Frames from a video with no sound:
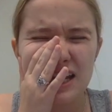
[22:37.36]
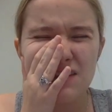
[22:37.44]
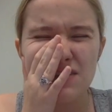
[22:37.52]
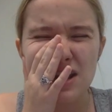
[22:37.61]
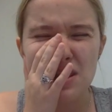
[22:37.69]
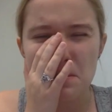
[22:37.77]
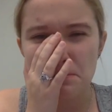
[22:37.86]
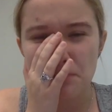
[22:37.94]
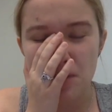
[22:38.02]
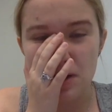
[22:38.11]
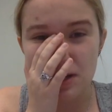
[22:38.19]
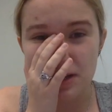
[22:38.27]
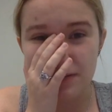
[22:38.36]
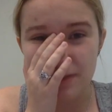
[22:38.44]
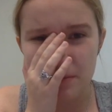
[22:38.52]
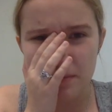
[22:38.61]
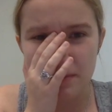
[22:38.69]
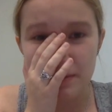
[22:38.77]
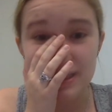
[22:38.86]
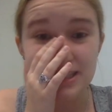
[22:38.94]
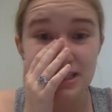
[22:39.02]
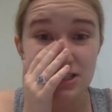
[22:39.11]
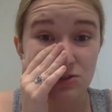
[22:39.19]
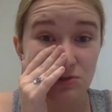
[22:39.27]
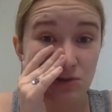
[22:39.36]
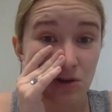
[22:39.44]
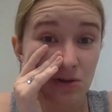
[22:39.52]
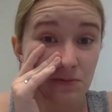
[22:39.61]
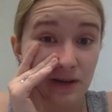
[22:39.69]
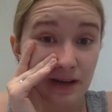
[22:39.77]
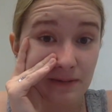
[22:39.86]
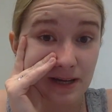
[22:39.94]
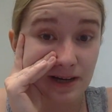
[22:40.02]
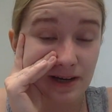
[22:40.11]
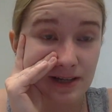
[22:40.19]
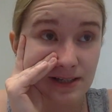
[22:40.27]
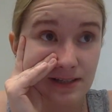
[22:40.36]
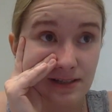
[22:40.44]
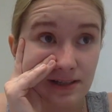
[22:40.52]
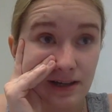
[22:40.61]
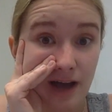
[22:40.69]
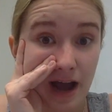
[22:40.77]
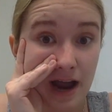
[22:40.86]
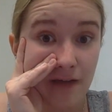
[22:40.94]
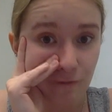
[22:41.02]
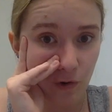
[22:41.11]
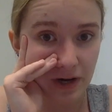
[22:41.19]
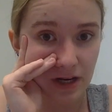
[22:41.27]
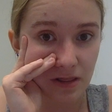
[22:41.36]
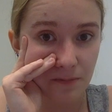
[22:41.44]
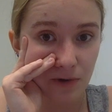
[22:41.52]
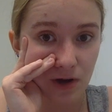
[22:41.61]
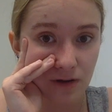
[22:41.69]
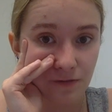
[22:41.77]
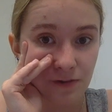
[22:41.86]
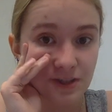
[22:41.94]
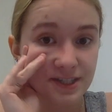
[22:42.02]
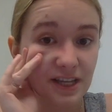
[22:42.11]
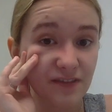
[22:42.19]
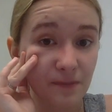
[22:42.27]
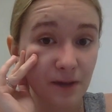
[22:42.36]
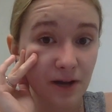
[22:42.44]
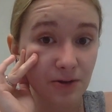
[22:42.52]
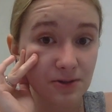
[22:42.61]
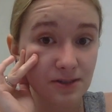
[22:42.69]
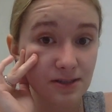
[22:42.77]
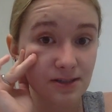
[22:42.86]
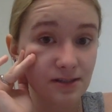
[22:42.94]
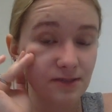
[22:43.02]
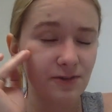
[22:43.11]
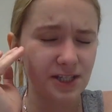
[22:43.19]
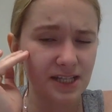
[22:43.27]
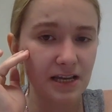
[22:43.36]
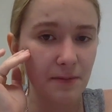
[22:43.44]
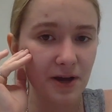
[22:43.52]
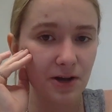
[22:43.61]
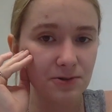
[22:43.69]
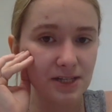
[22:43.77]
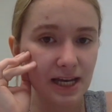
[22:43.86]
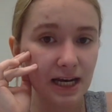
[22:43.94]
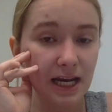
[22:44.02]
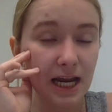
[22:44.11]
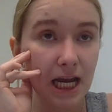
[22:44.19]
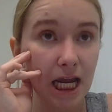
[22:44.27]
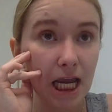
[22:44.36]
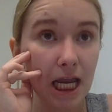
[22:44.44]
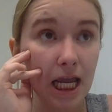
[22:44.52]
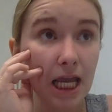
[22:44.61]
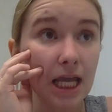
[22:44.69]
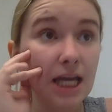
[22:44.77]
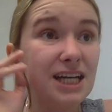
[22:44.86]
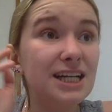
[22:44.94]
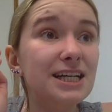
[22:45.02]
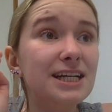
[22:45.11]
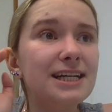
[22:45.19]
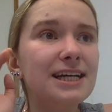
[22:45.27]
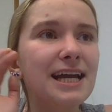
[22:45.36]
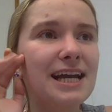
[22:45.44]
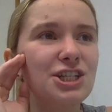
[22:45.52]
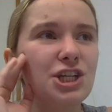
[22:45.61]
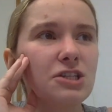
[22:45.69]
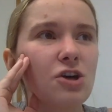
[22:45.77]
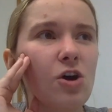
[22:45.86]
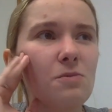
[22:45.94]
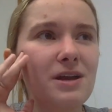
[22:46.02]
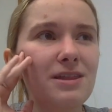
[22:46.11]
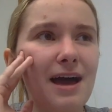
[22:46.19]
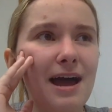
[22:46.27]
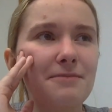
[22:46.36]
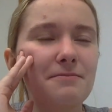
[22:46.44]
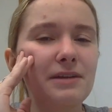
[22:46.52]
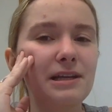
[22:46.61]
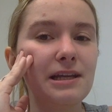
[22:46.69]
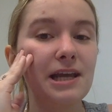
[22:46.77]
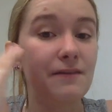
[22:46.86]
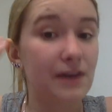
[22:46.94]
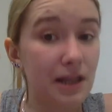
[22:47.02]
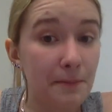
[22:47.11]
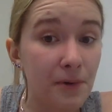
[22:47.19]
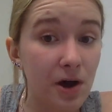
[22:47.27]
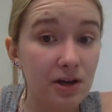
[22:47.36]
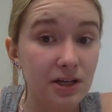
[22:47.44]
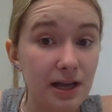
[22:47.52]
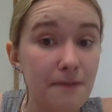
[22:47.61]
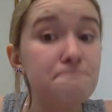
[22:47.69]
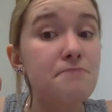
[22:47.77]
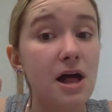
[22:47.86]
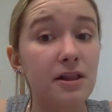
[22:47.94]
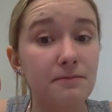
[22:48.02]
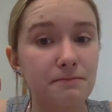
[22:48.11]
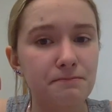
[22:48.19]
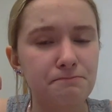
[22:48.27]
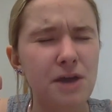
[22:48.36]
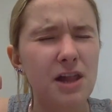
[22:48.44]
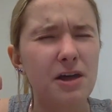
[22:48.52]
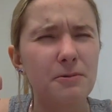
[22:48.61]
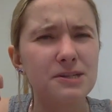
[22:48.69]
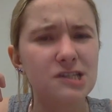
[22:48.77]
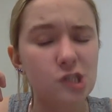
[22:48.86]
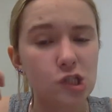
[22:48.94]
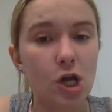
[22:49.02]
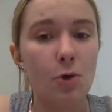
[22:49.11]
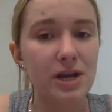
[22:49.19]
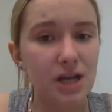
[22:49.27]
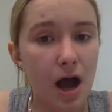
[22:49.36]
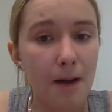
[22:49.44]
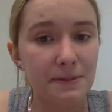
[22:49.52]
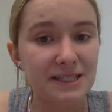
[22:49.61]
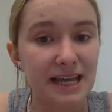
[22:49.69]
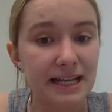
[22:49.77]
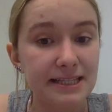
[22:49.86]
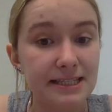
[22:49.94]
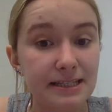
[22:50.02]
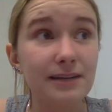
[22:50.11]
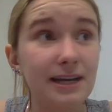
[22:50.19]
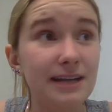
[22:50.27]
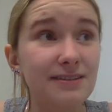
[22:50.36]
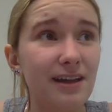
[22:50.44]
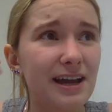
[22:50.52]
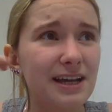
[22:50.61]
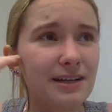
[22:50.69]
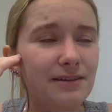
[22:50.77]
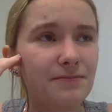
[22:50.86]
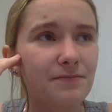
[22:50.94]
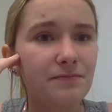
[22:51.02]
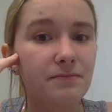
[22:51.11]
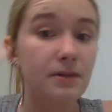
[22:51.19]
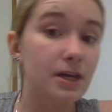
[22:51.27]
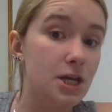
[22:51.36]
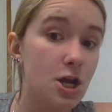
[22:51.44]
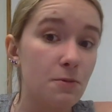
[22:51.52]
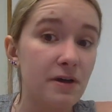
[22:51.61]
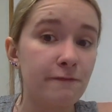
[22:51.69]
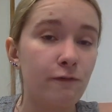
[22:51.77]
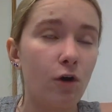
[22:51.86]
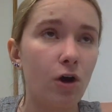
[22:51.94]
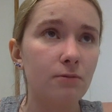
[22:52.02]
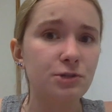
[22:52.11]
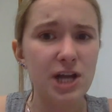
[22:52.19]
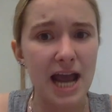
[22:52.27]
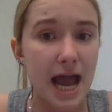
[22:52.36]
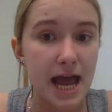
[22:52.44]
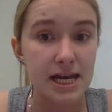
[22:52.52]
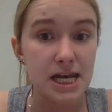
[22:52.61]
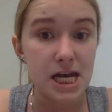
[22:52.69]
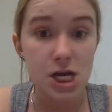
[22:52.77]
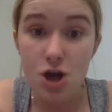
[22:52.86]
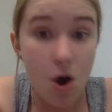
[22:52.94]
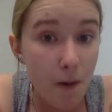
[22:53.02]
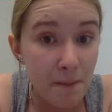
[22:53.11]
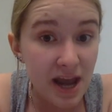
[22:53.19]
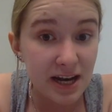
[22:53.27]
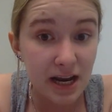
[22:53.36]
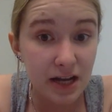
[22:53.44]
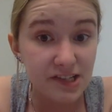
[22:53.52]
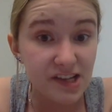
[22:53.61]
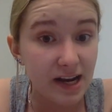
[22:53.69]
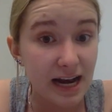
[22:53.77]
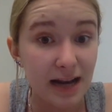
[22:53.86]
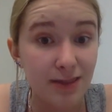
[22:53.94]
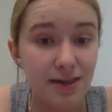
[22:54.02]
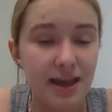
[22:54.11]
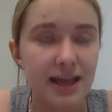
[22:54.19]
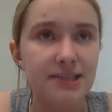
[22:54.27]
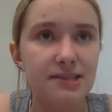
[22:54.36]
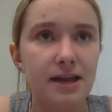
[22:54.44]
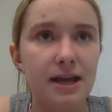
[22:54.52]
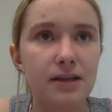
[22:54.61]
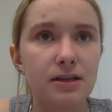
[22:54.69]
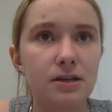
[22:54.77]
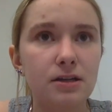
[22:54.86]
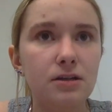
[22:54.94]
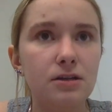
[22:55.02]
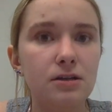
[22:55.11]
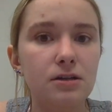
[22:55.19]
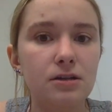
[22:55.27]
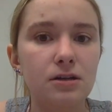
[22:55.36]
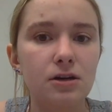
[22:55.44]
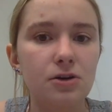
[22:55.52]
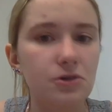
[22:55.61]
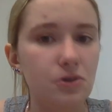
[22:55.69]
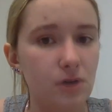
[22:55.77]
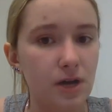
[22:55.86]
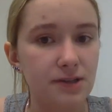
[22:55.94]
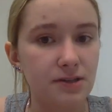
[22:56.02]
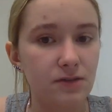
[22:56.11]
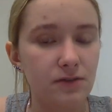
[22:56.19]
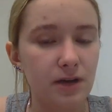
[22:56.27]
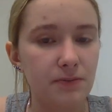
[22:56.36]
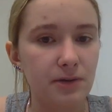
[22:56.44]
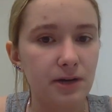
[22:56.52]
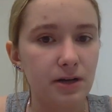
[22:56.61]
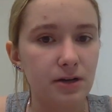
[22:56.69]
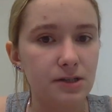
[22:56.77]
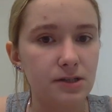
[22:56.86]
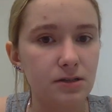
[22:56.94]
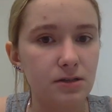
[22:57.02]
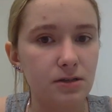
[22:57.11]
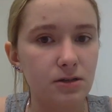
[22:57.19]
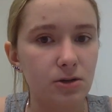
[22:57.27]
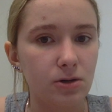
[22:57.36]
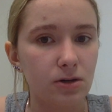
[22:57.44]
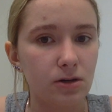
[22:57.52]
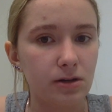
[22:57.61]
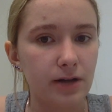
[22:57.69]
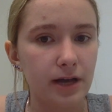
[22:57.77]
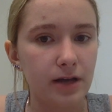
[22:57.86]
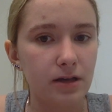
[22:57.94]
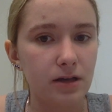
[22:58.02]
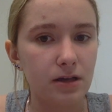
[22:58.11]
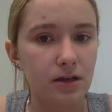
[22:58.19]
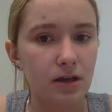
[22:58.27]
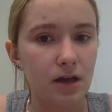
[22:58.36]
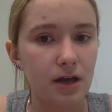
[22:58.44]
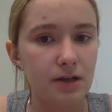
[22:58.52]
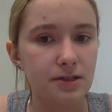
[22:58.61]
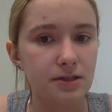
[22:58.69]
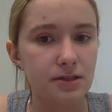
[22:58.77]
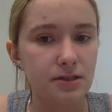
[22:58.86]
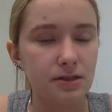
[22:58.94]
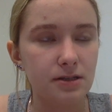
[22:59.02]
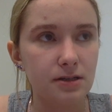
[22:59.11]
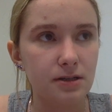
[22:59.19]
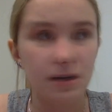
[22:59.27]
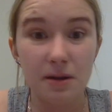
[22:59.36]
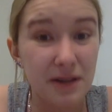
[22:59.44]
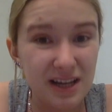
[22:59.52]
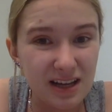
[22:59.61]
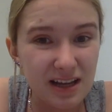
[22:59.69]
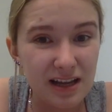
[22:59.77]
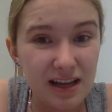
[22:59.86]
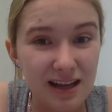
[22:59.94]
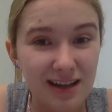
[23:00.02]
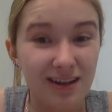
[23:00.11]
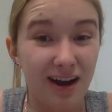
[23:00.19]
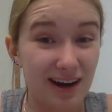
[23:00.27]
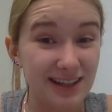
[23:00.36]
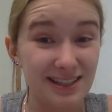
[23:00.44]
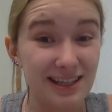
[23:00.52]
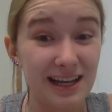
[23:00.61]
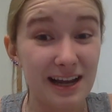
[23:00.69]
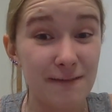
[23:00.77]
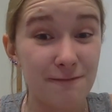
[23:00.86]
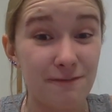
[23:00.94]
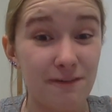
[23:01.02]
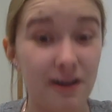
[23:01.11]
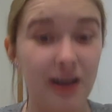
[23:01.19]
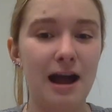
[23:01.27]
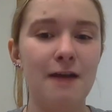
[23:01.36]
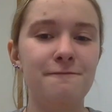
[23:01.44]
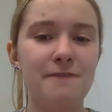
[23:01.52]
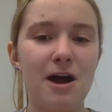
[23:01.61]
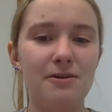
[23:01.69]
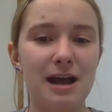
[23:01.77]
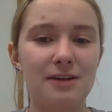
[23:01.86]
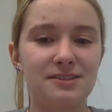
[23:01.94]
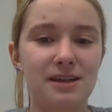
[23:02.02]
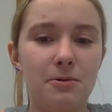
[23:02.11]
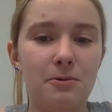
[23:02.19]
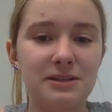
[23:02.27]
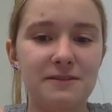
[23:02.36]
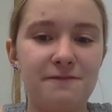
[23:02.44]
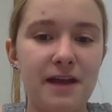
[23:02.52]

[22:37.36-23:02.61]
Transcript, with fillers: Even in the book, from what my sister told me, because I avoided the book for the sake of my own for the sake of my own sanity. And she told me that even in the book, and Bell was so incompetent. It's like in human form, she had no opinions on anything. It's like oh, you guys are vampires? Cool, I guess. I'm like, honestly, if I found out someone was a